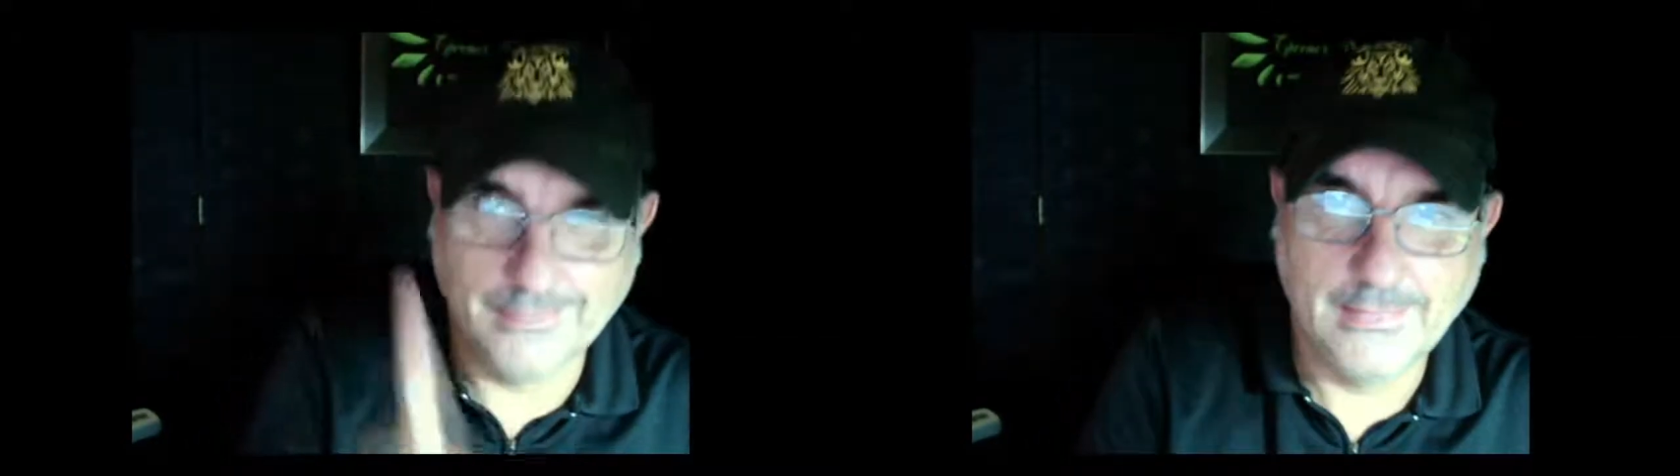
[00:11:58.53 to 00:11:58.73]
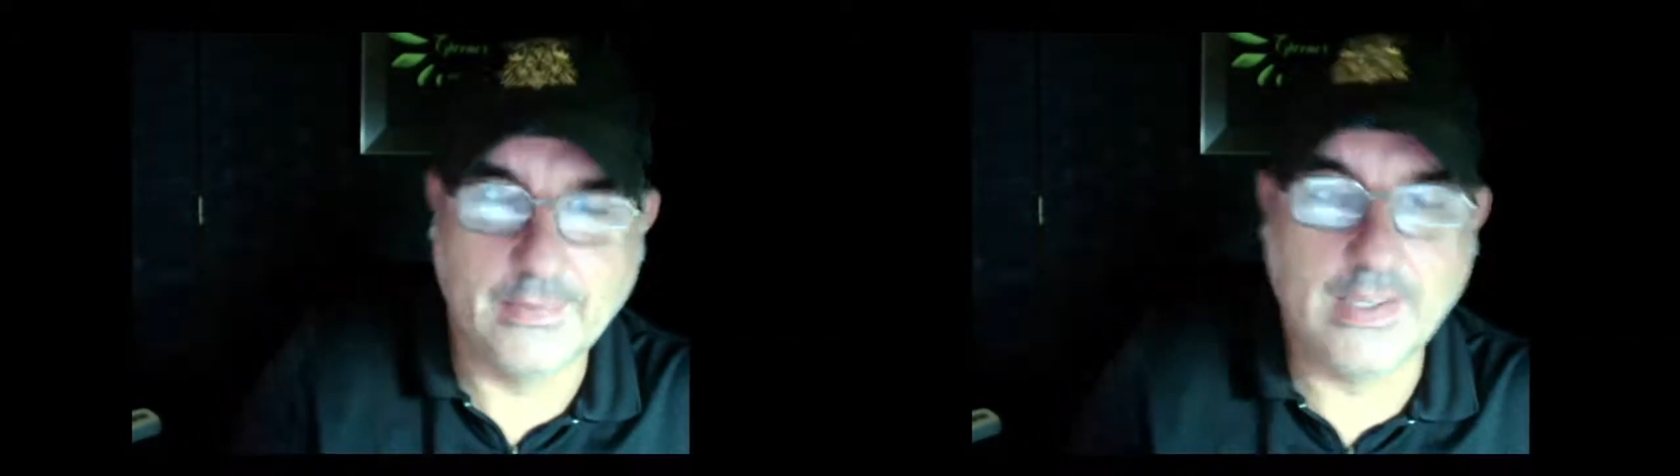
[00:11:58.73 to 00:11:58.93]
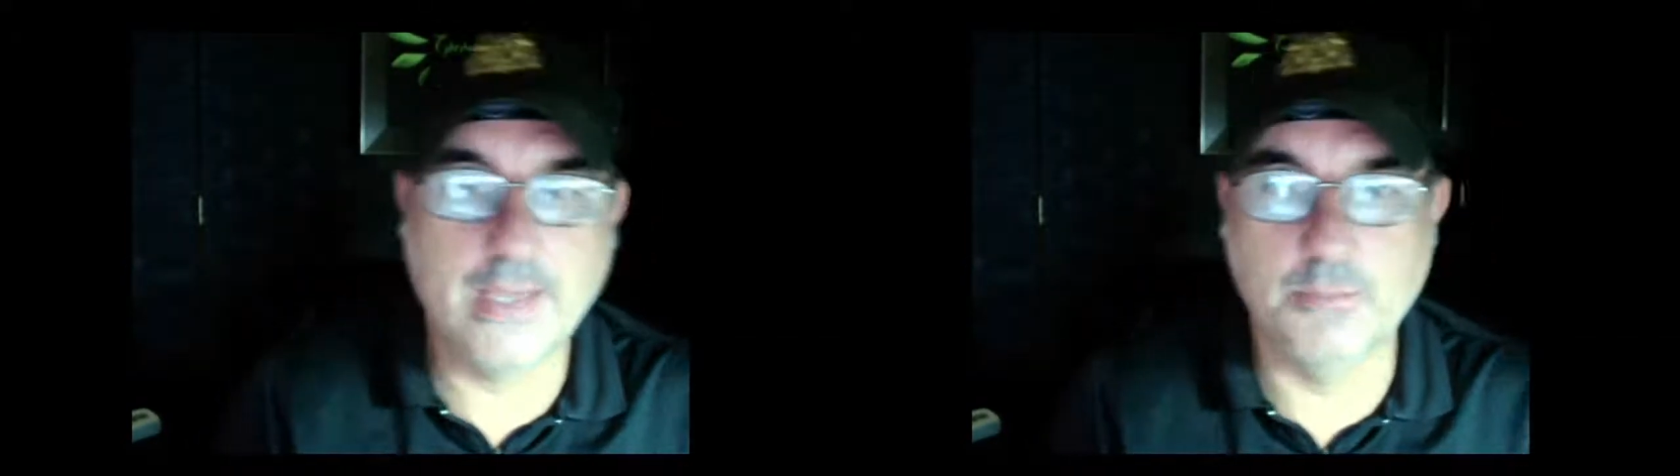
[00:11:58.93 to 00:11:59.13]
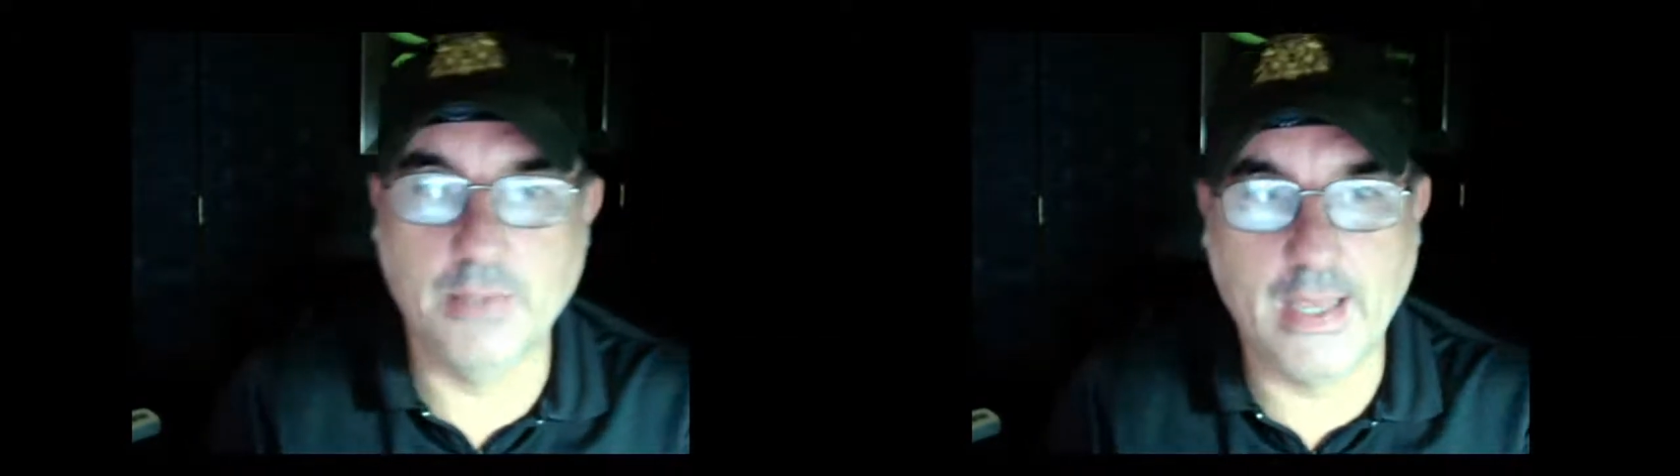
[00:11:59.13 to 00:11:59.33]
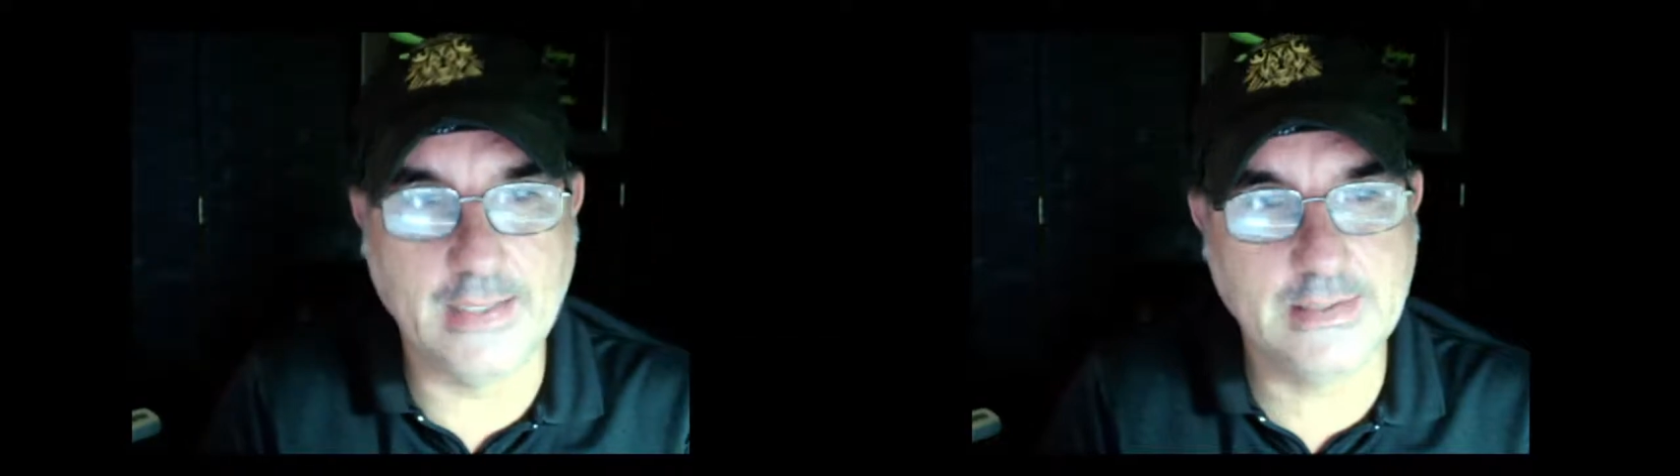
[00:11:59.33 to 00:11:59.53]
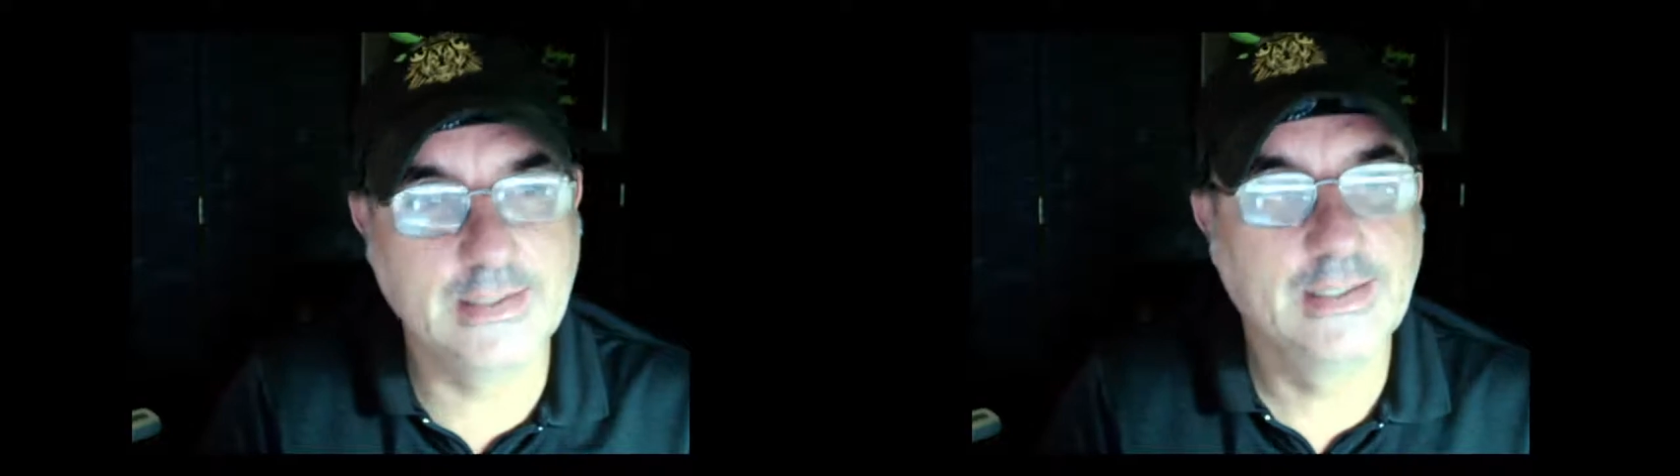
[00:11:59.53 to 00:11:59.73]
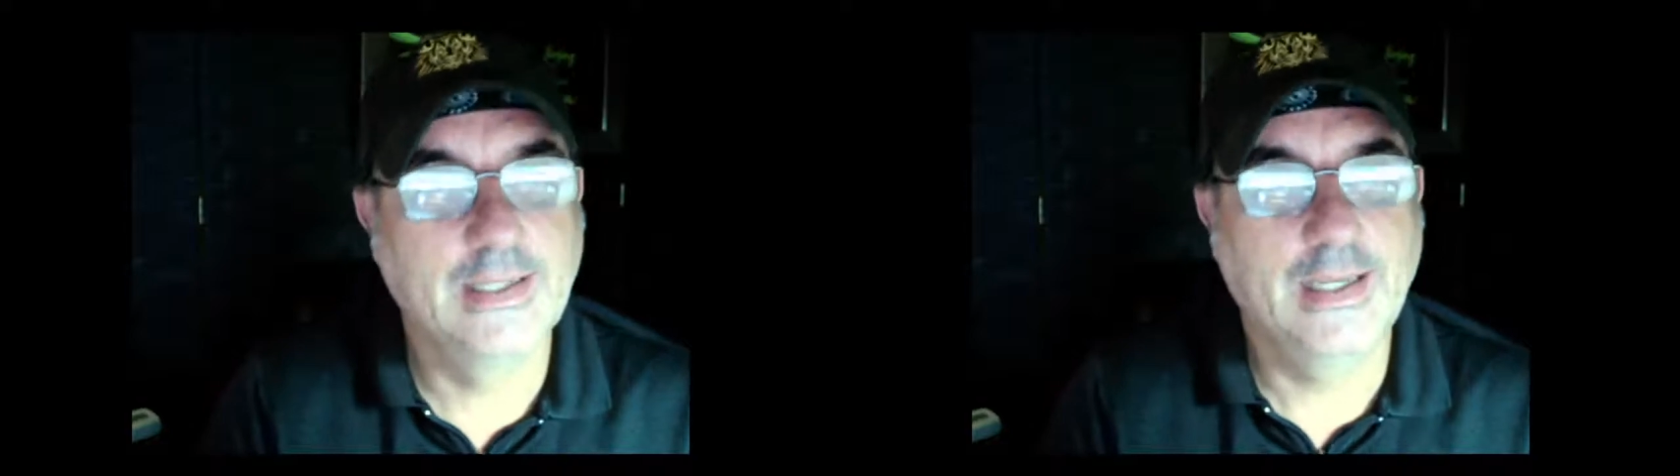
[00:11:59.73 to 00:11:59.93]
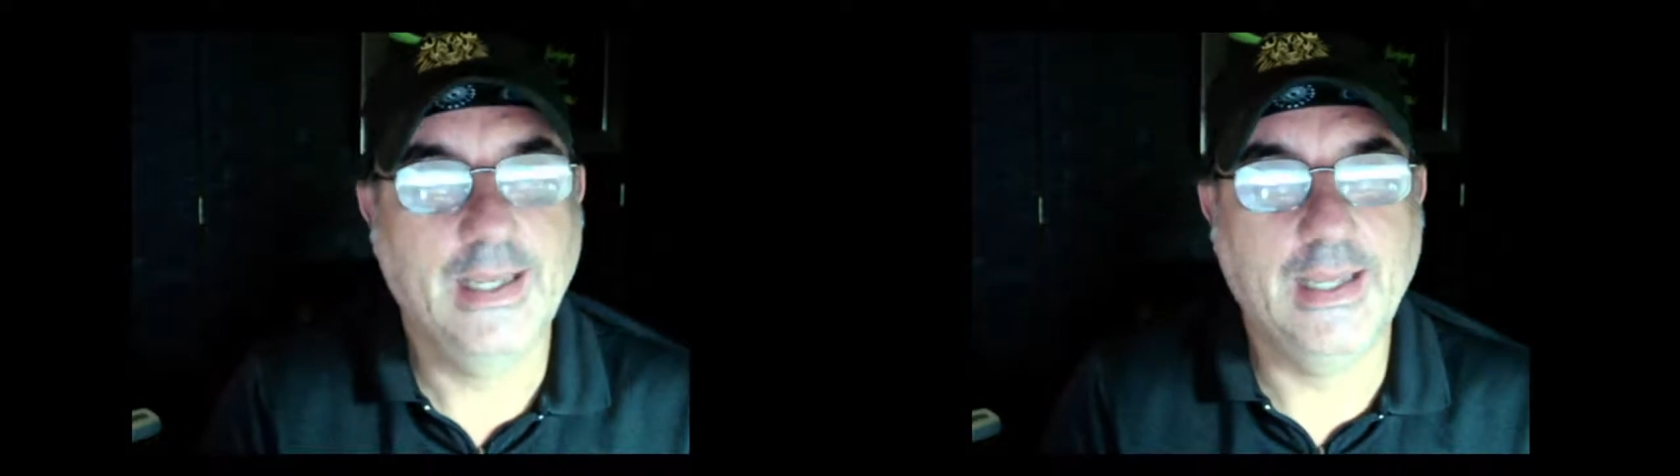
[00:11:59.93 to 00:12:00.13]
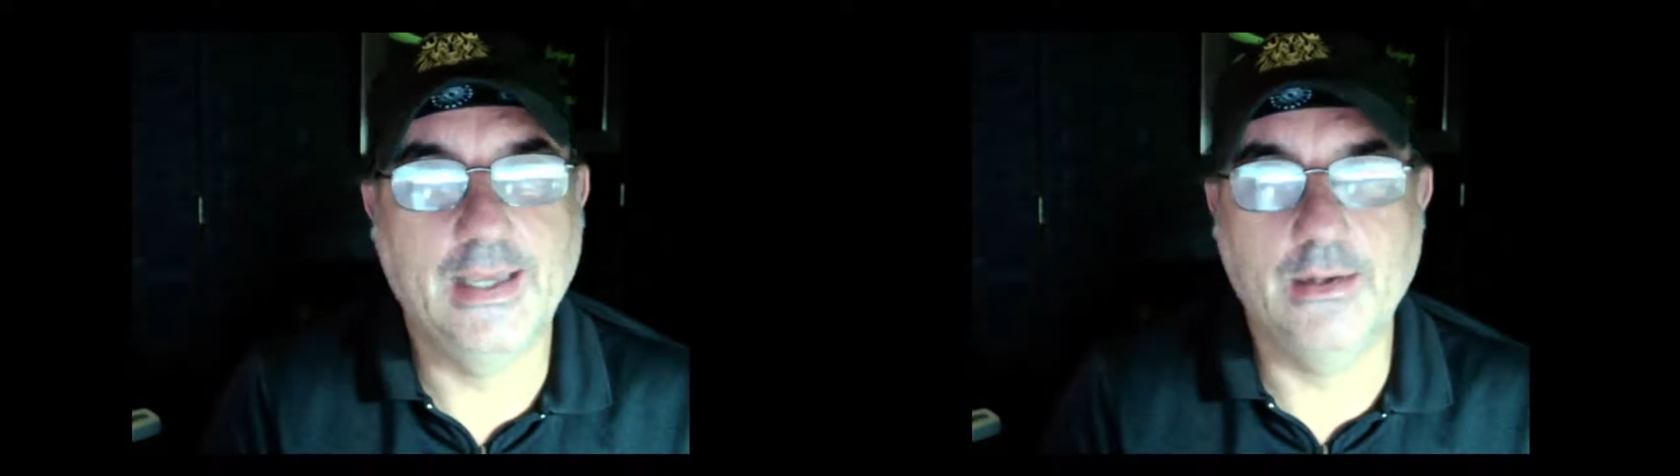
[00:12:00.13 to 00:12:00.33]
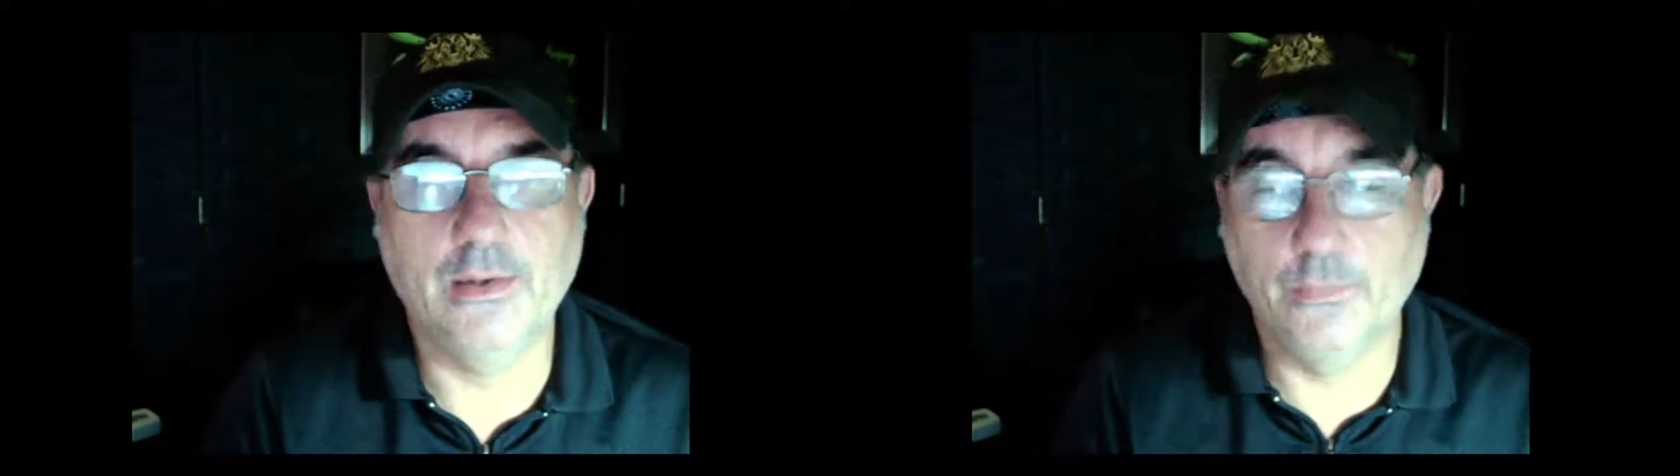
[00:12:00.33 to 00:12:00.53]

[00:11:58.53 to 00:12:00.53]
we had a blast. And